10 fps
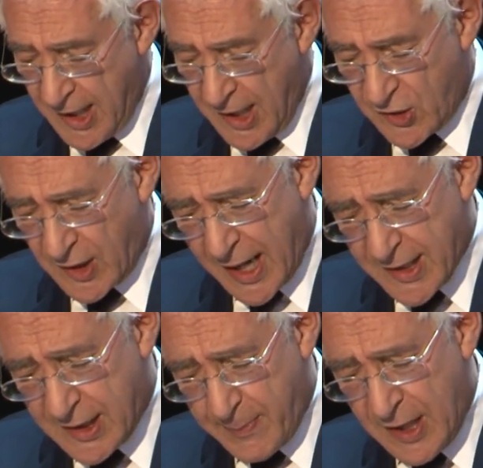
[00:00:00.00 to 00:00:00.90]
So it
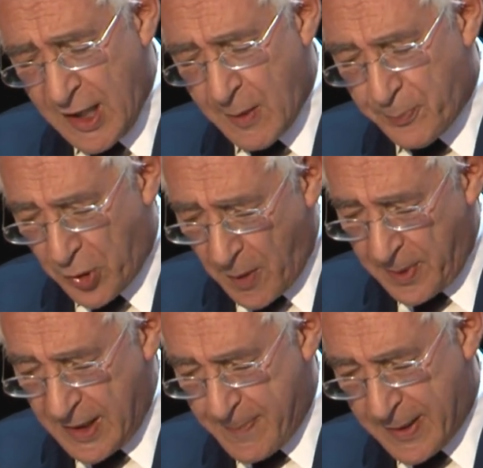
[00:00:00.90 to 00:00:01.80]
has to be
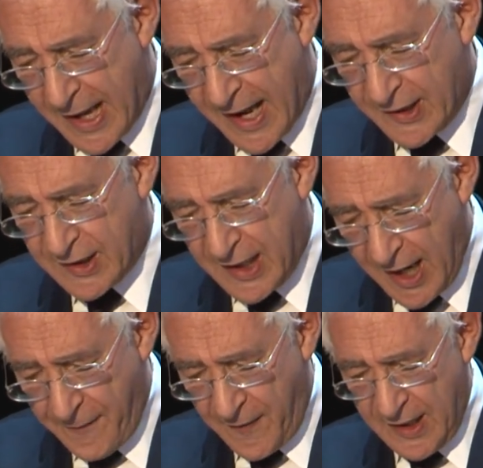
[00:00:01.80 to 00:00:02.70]
properly planned,
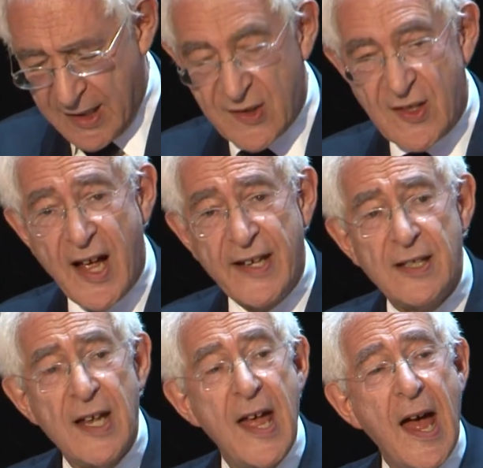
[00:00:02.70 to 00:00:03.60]
carefully designed,
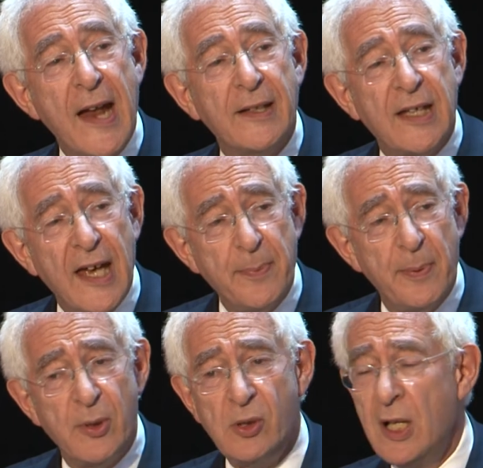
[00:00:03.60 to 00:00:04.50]
and
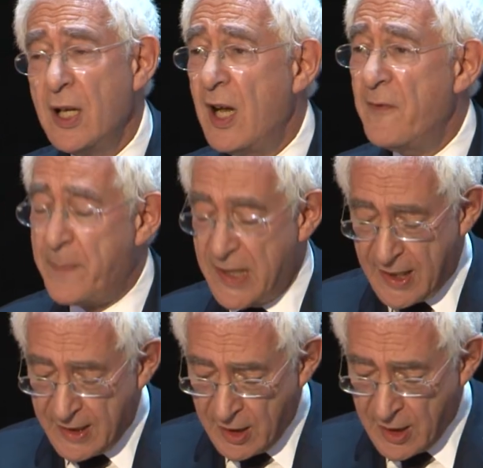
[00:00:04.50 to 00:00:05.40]
capable of
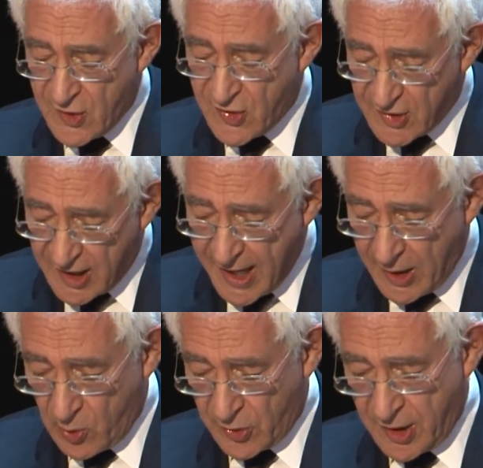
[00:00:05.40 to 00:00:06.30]
being
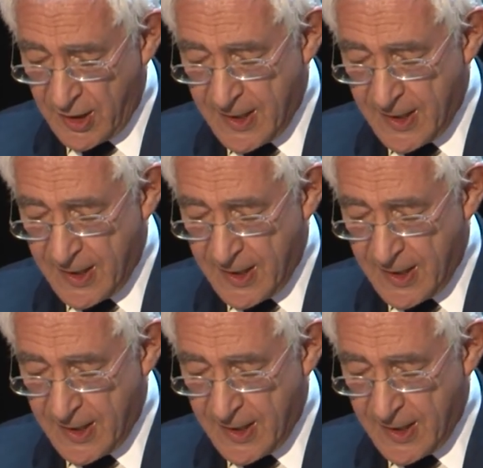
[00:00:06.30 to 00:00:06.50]
scaled.